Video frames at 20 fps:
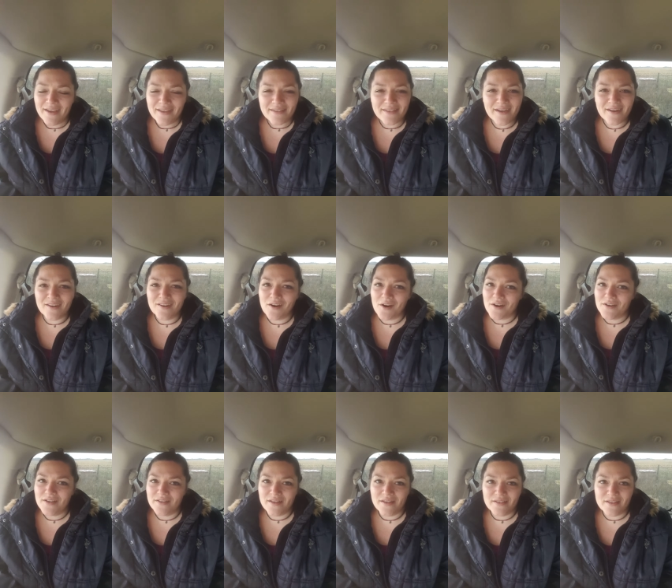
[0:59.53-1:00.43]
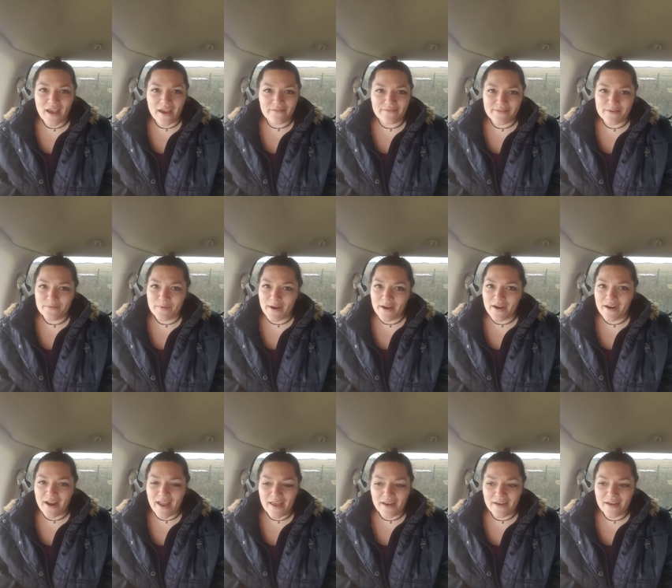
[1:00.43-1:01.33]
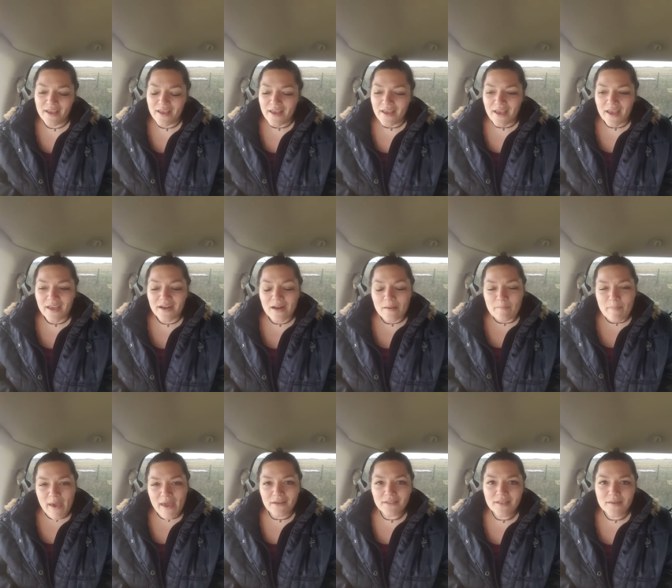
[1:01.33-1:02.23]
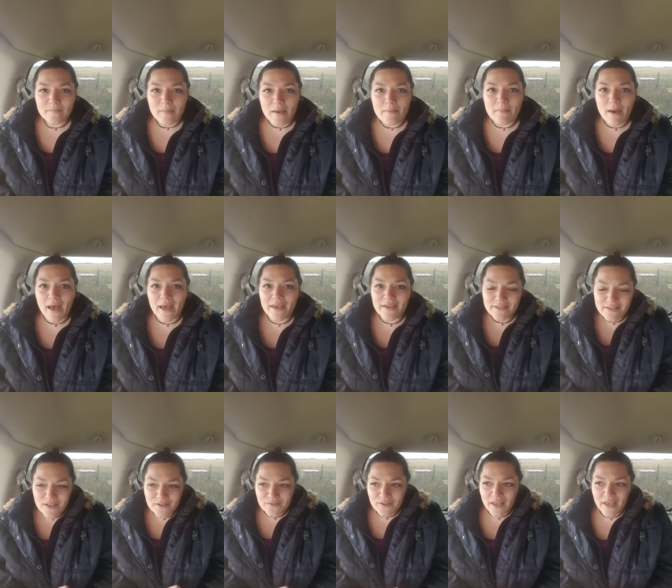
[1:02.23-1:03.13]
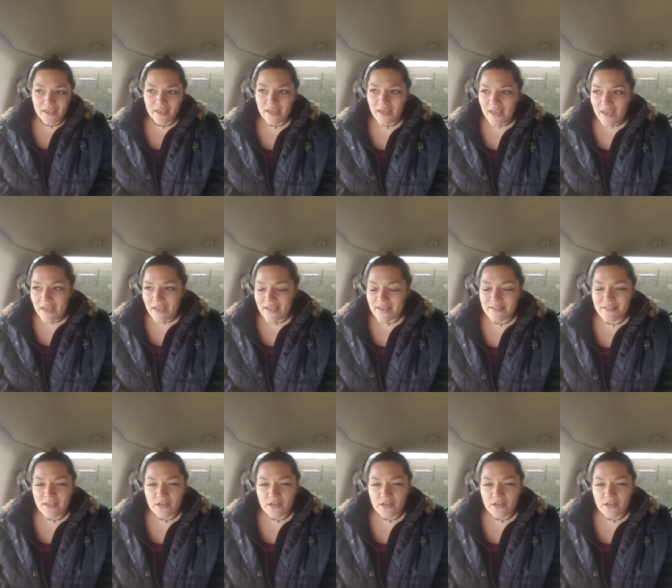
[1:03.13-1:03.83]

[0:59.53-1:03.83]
There are narcissists everywhere, and I battle in my mind of like, is